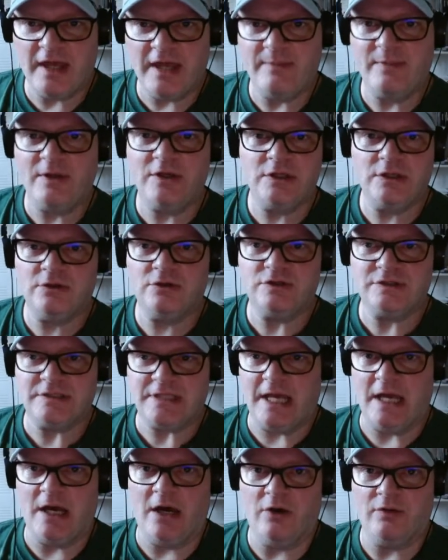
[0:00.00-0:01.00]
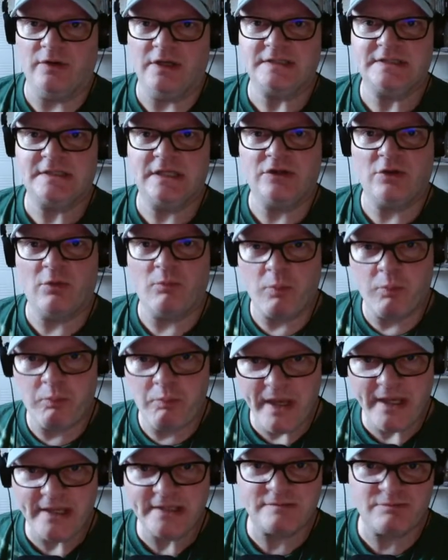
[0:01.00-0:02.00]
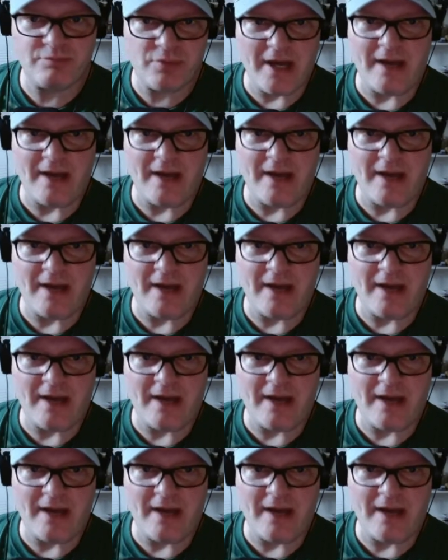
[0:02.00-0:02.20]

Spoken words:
came into your town and said the biggest